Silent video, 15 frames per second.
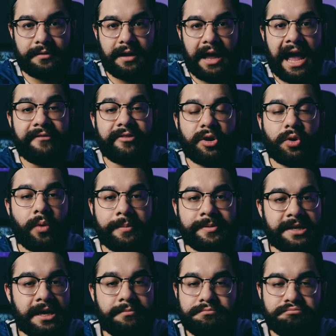Having a
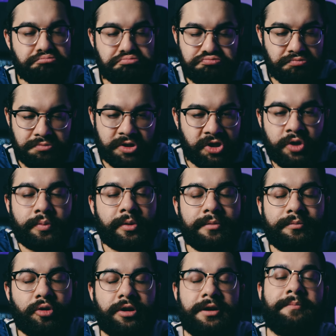website, super
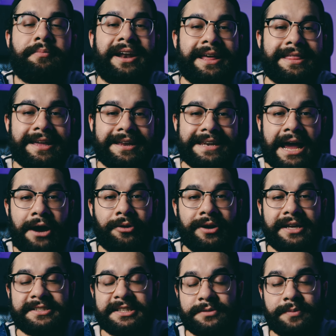important, but I think
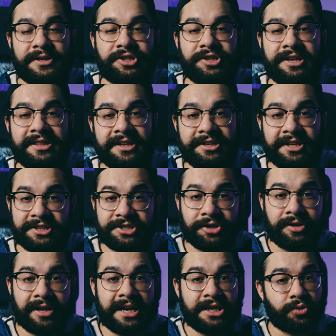nowadays, especially in the
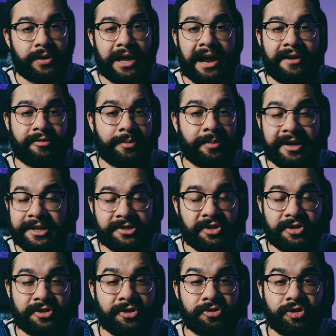digital age when everybody is
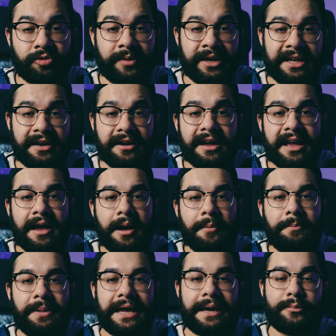on social media,
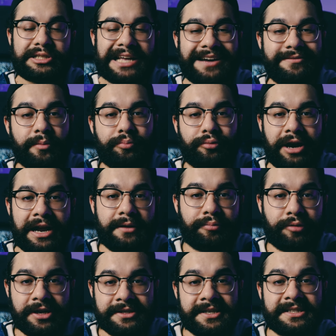being able to have a brand
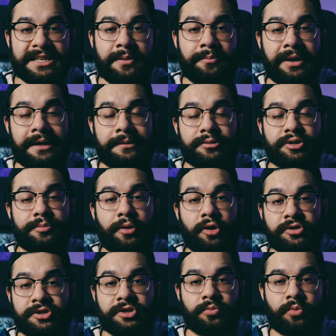presence and being able to
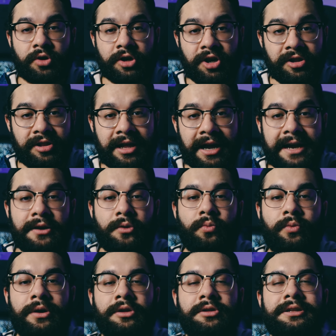post your work online
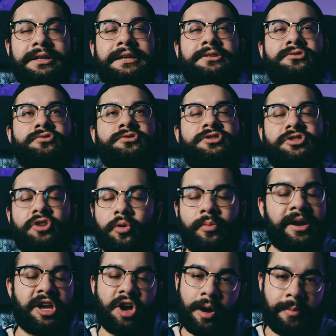will lead to so
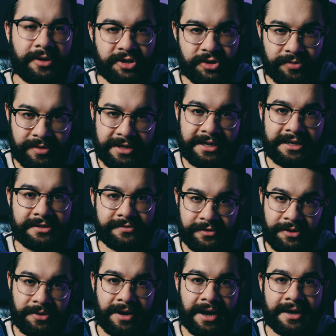many opportunities for
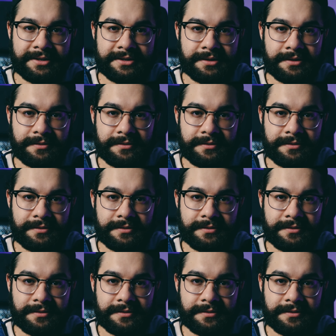you guys.